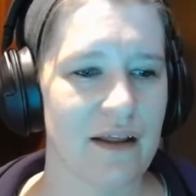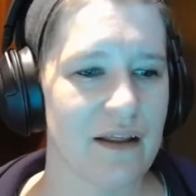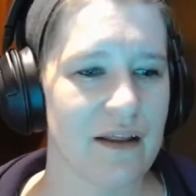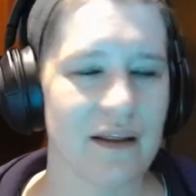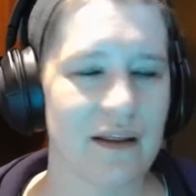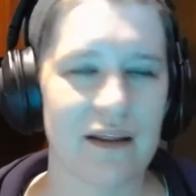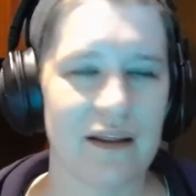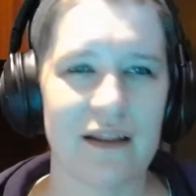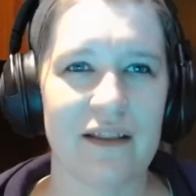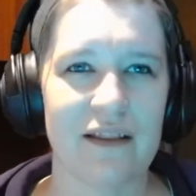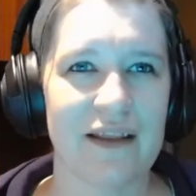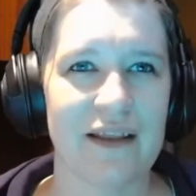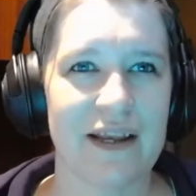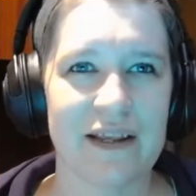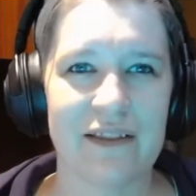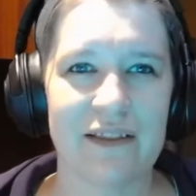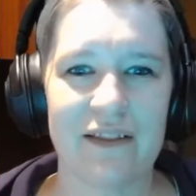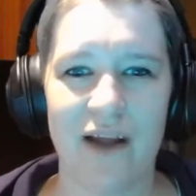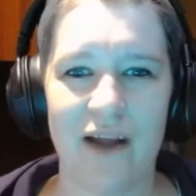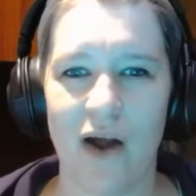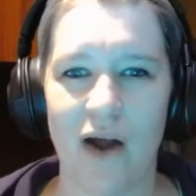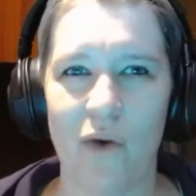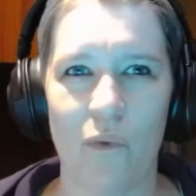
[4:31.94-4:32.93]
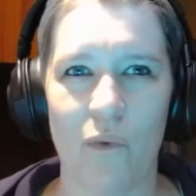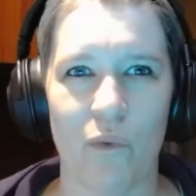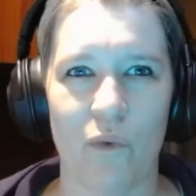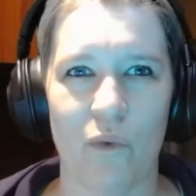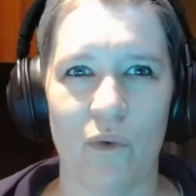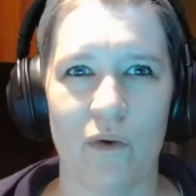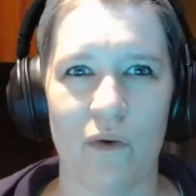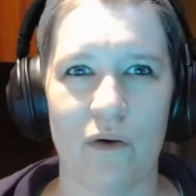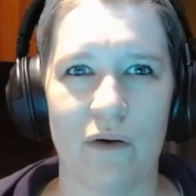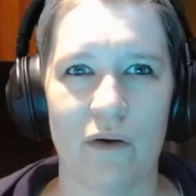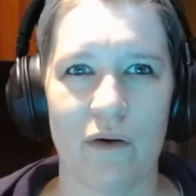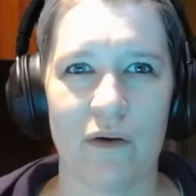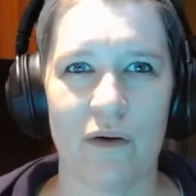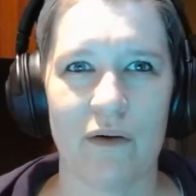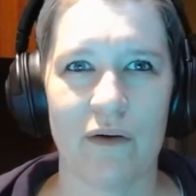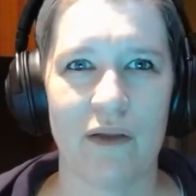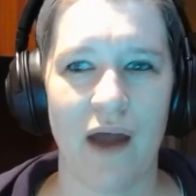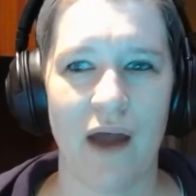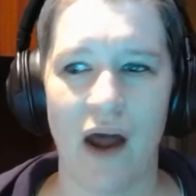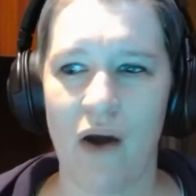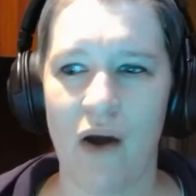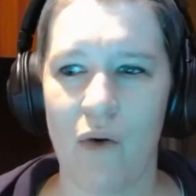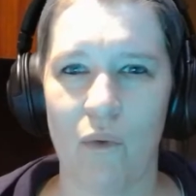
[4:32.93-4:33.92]
like, no.
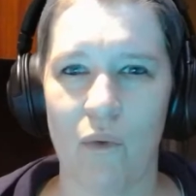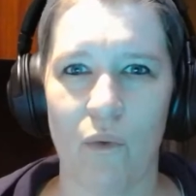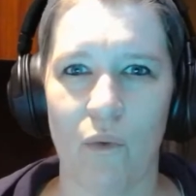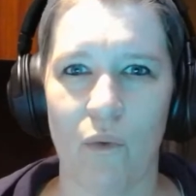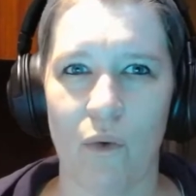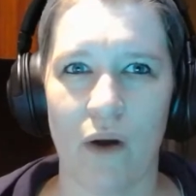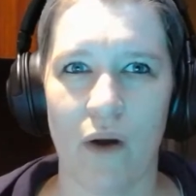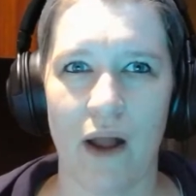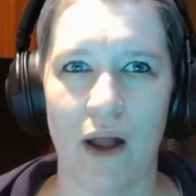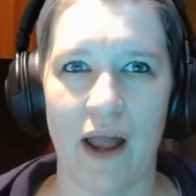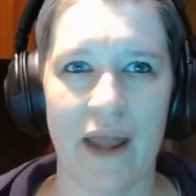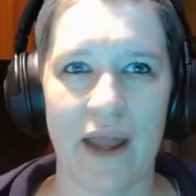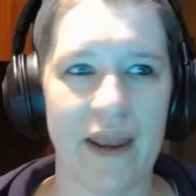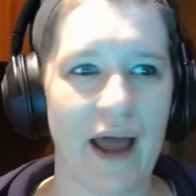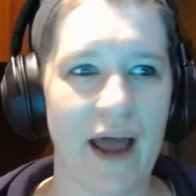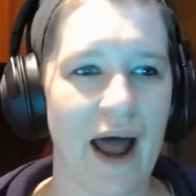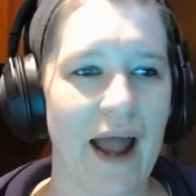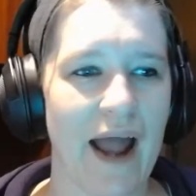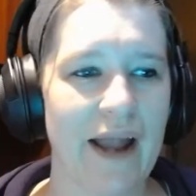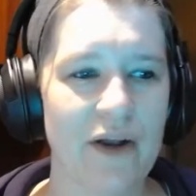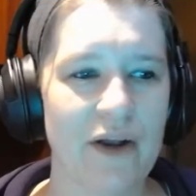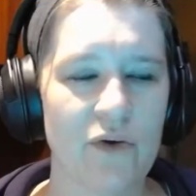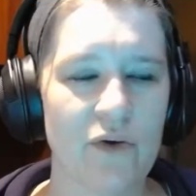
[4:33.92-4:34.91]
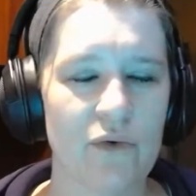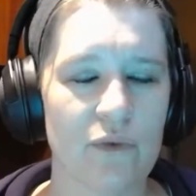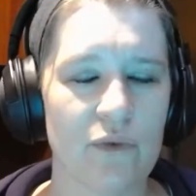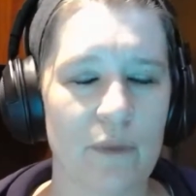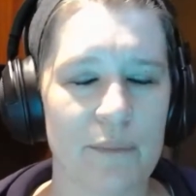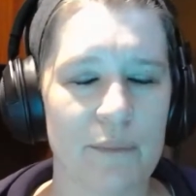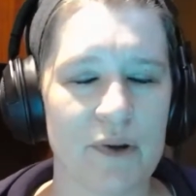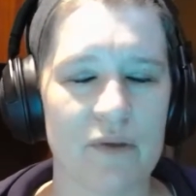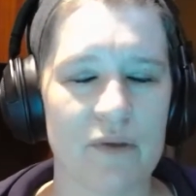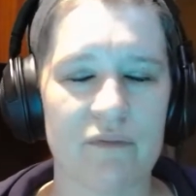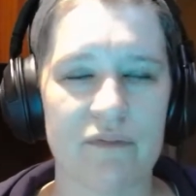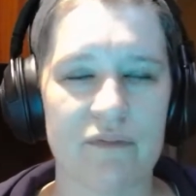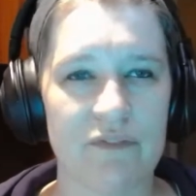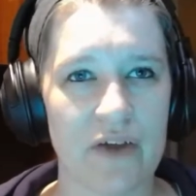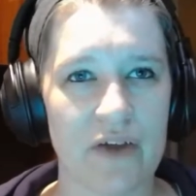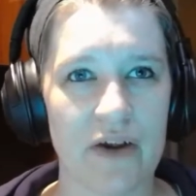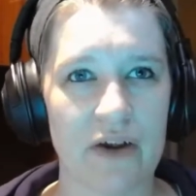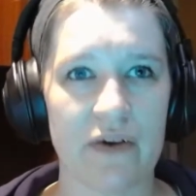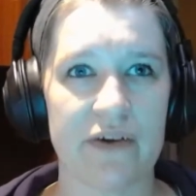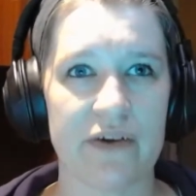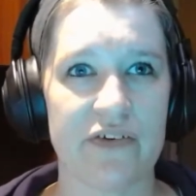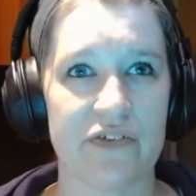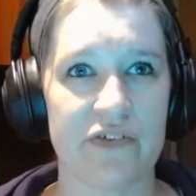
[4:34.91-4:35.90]
And I grew up in a
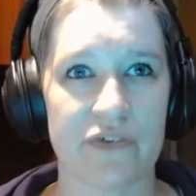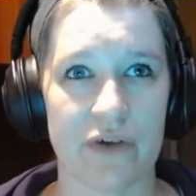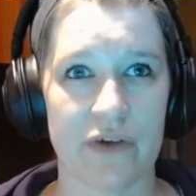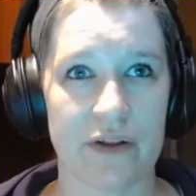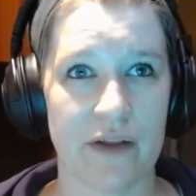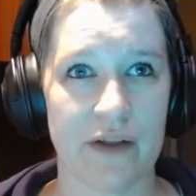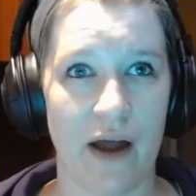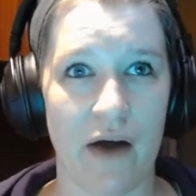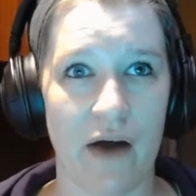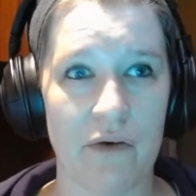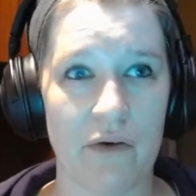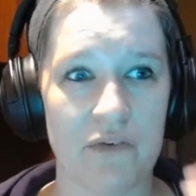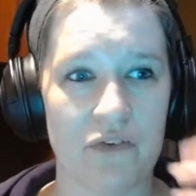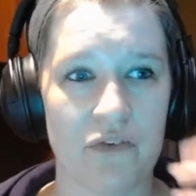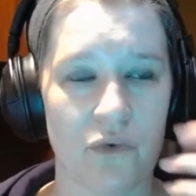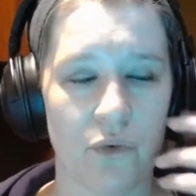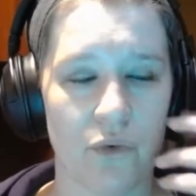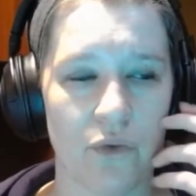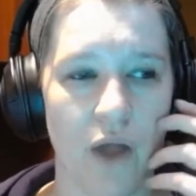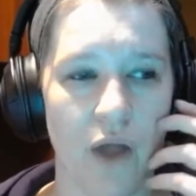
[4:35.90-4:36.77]
very strict household.